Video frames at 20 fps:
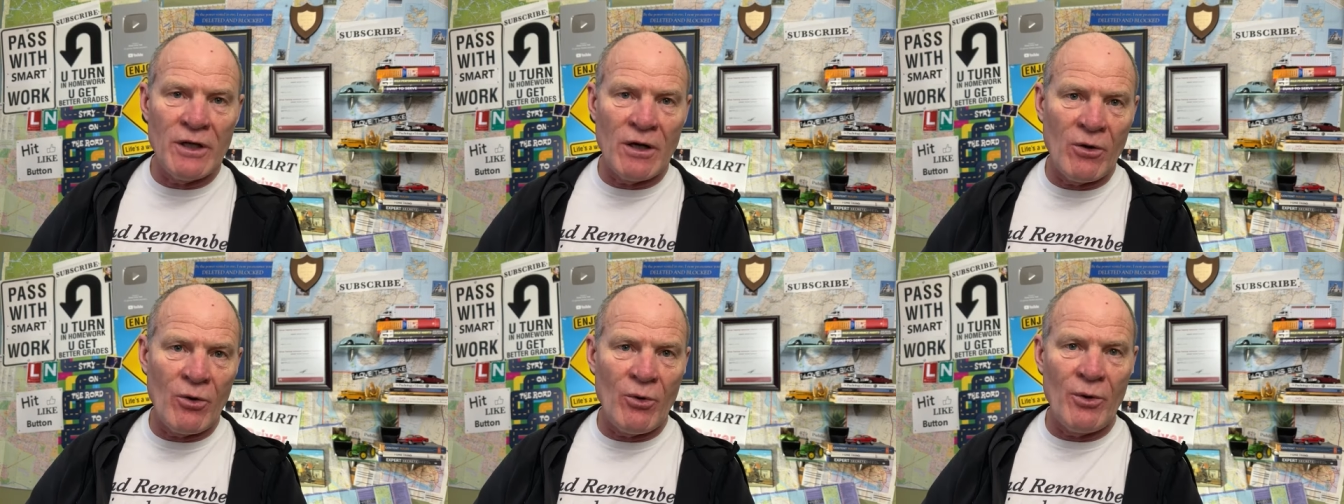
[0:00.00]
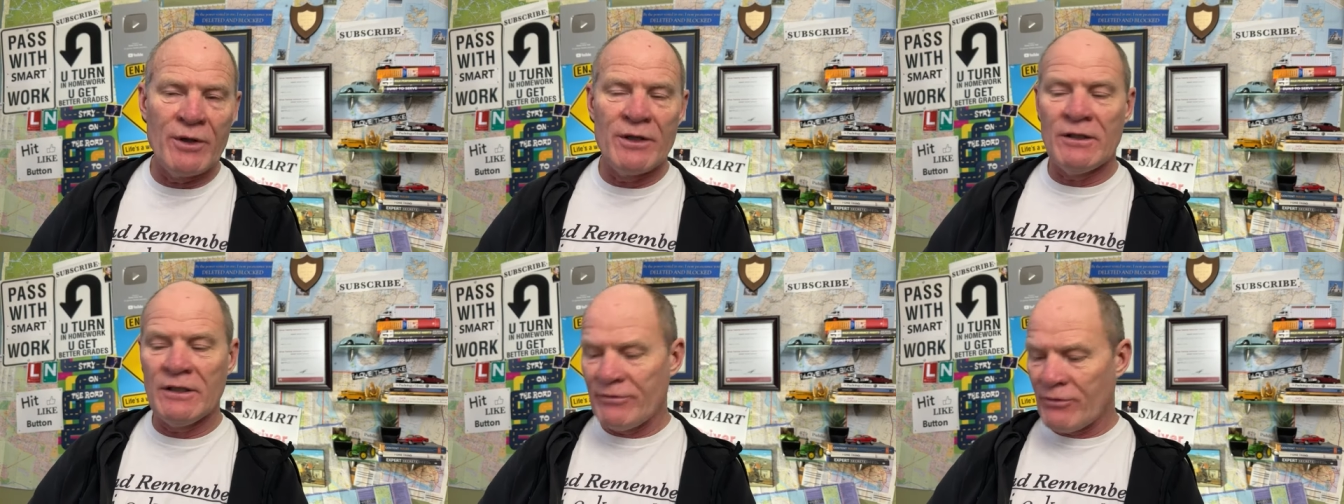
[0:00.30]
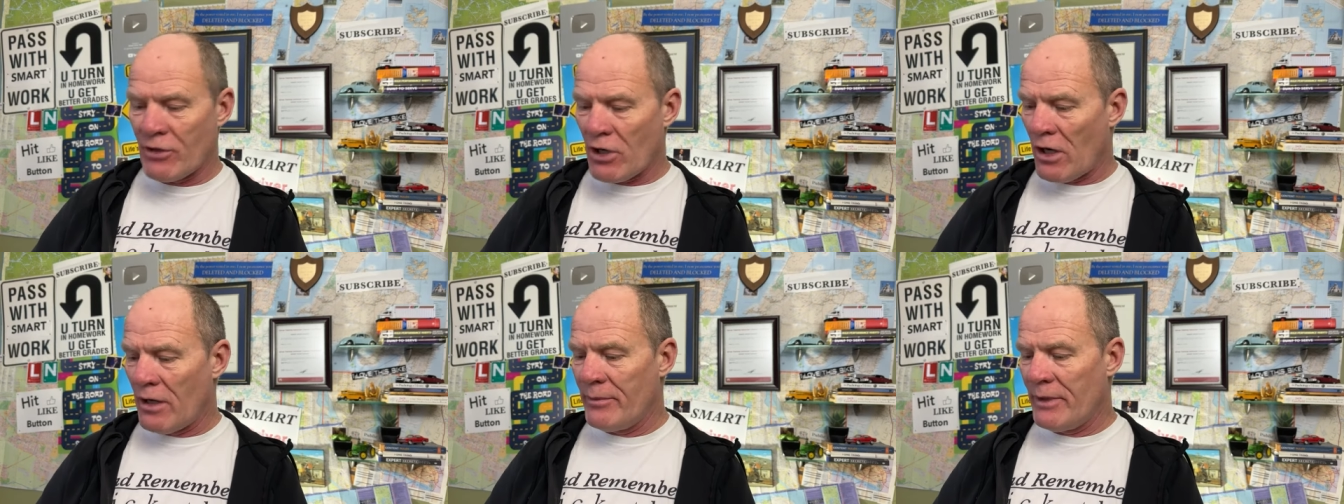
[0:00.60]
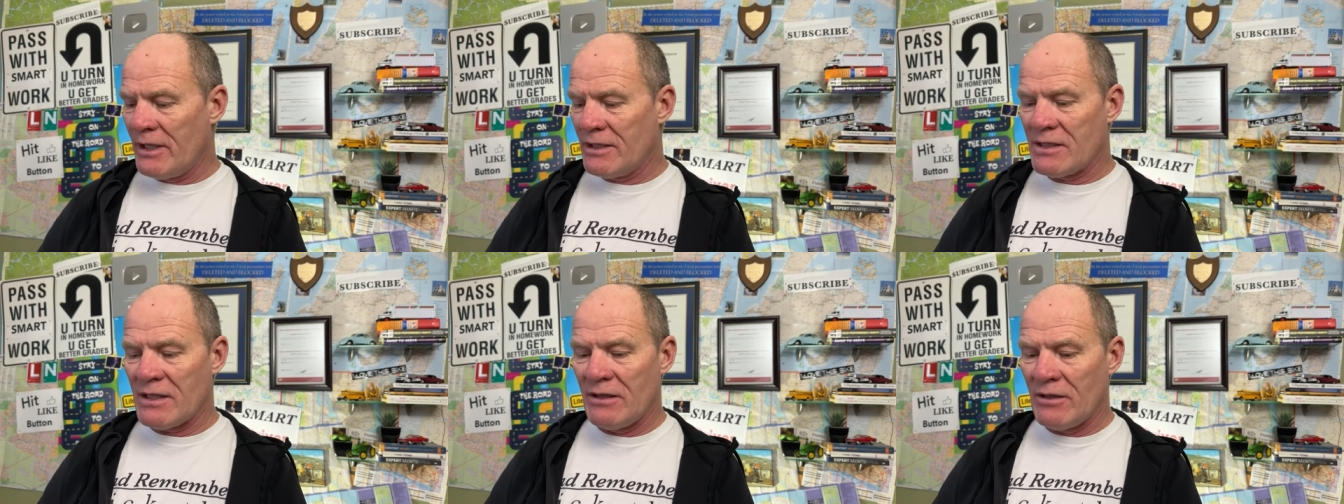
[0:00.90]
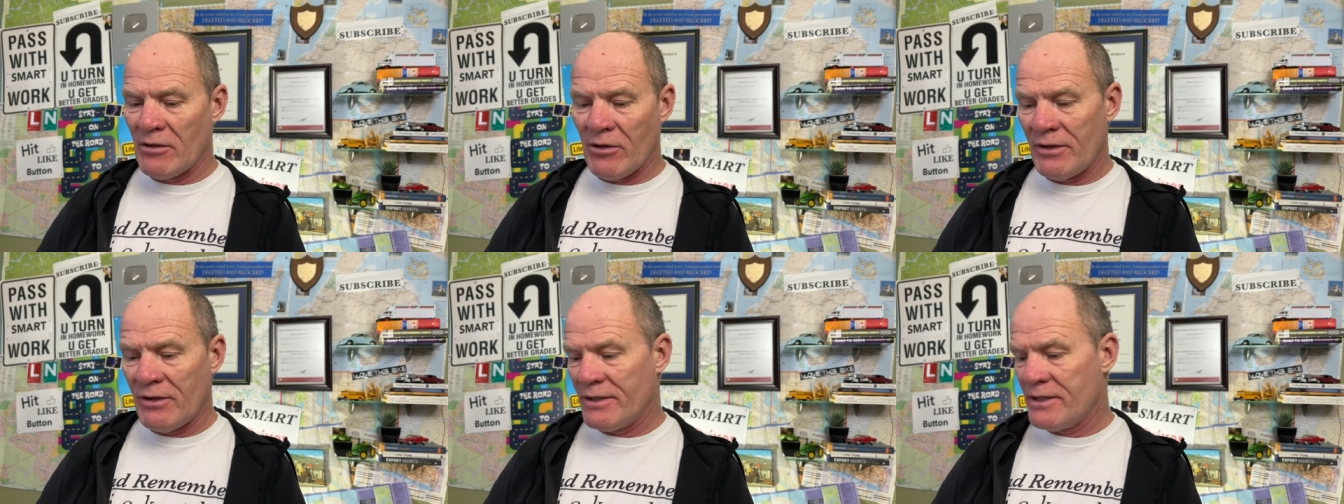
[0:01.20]
are going to leave comments and
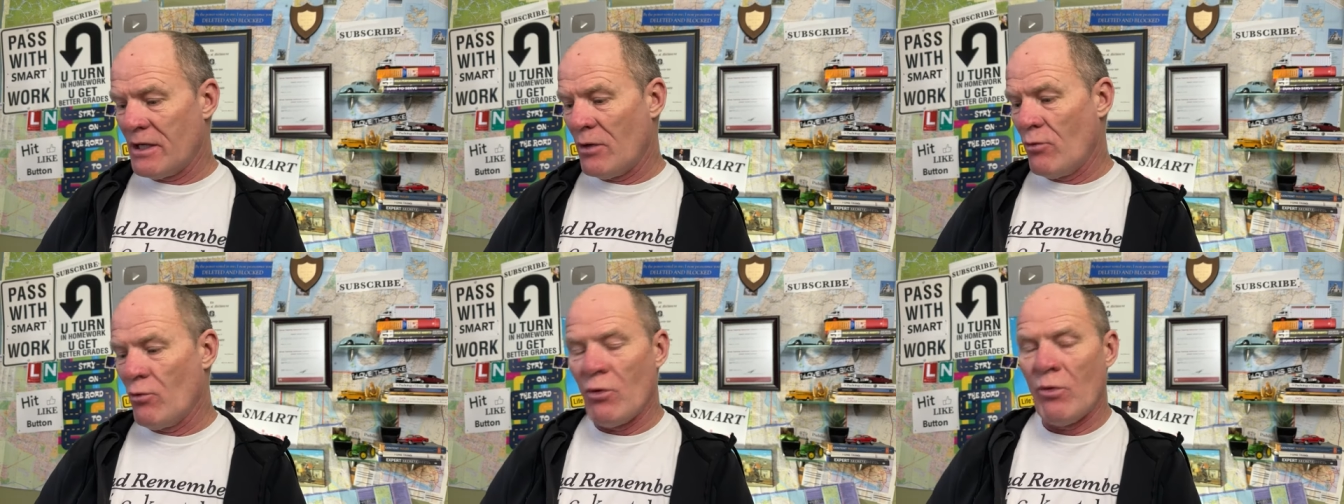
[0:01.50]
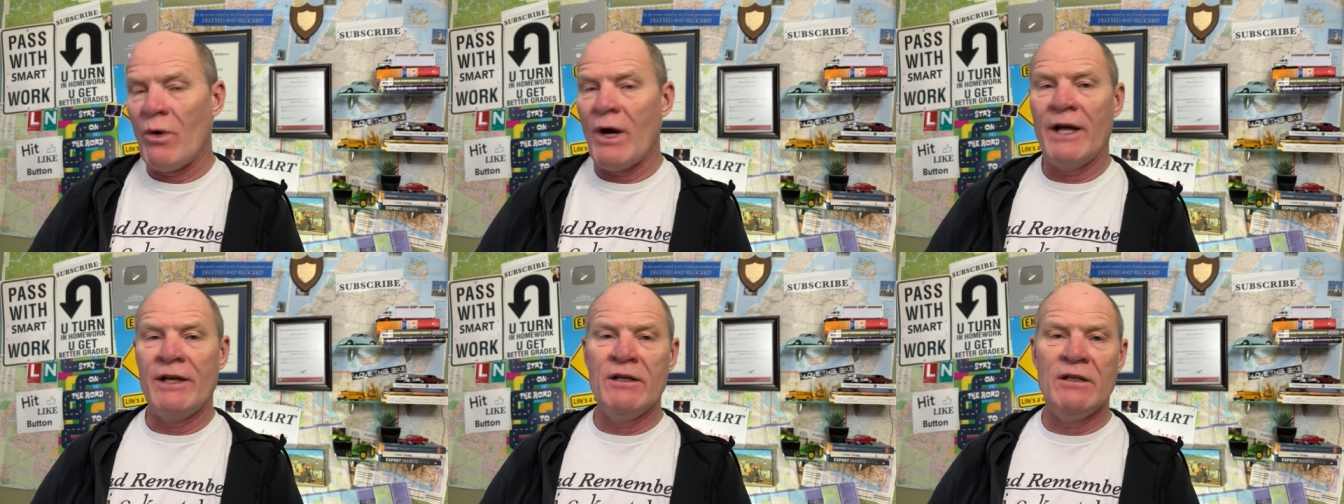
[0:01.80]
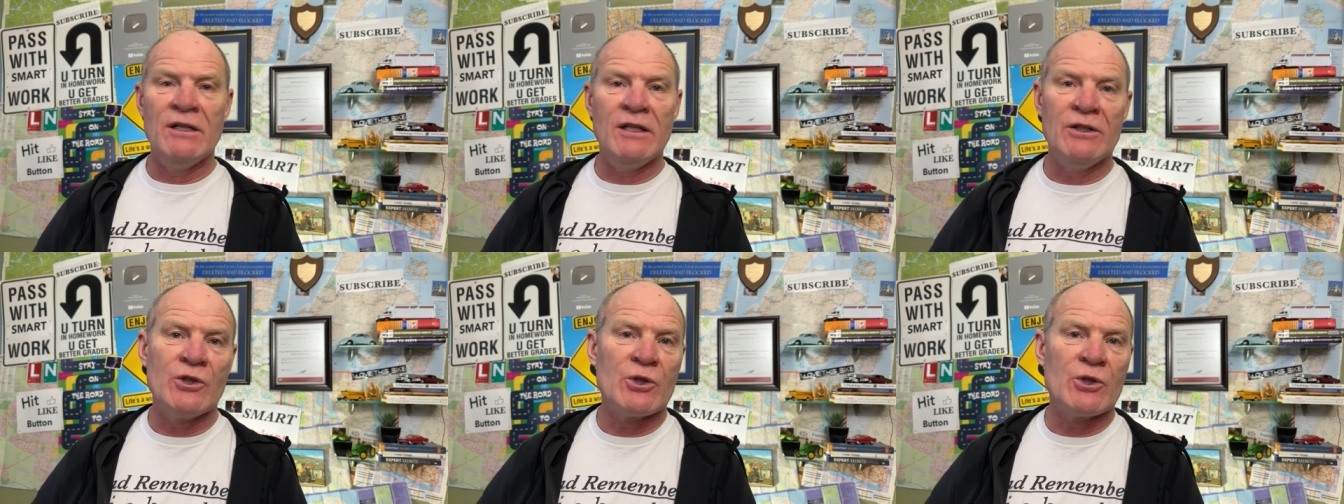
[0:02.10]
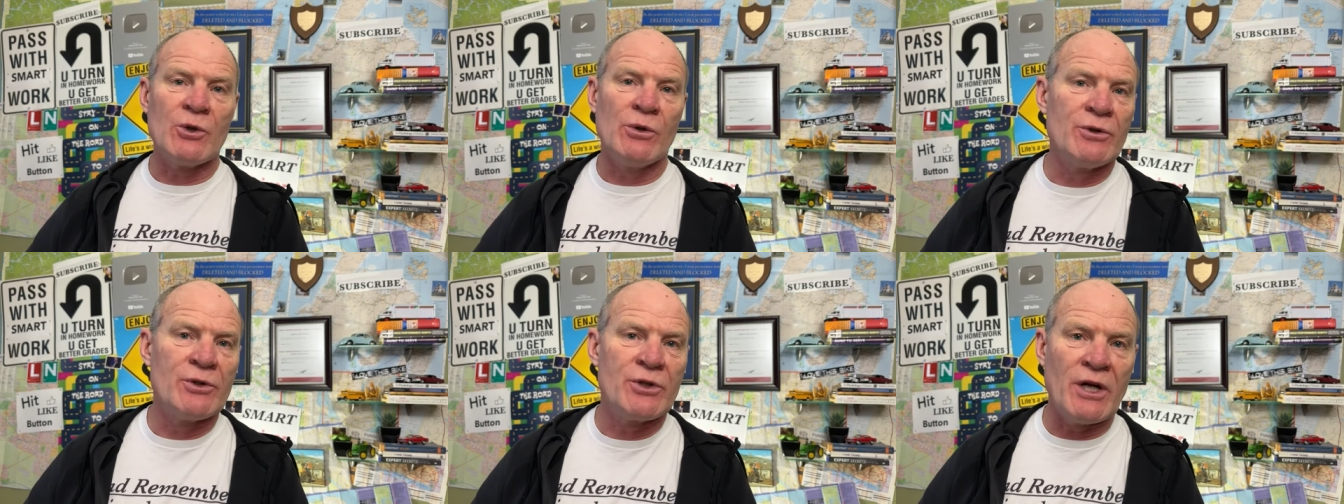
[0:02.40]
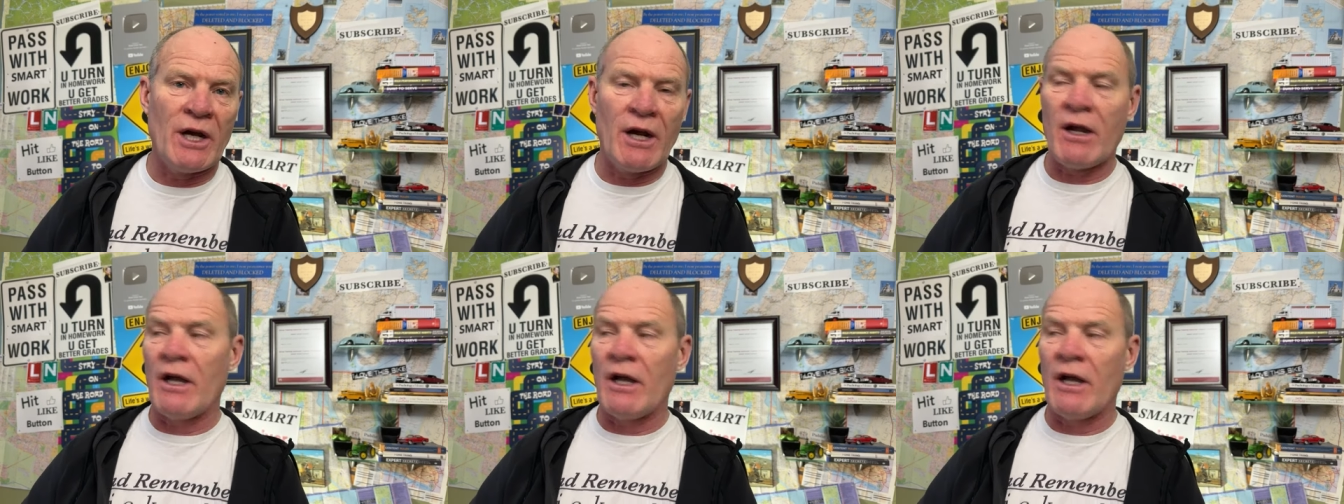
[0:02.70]
they're going to say, Well, why do you need to shoulder check?